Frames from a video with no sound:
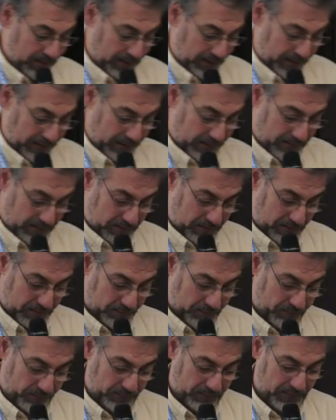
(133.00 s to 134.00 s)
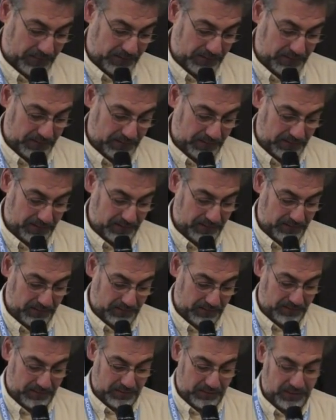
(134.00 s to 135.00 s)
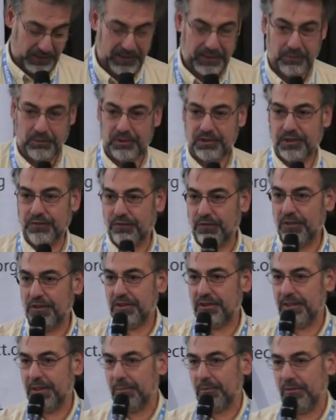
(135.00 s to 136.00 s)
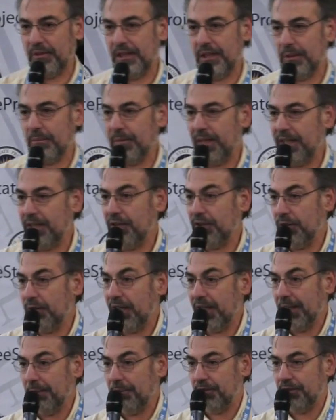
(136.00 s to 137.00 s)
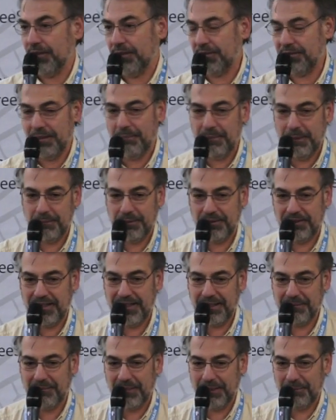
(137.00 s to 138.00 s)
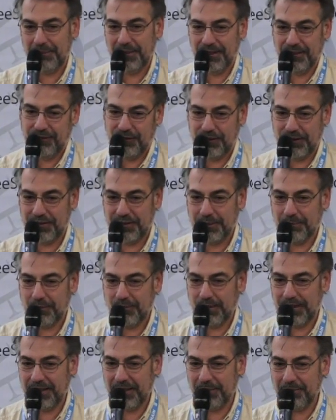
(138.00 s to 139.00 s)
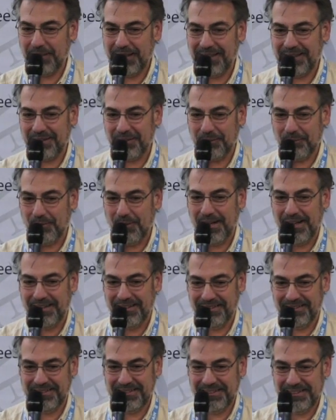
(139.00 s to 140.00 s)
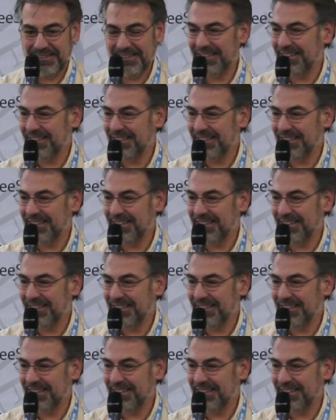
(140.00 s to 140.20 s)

And it was the first liberator made in New Hampshire. Some people say it might be the first liberator made in the wild.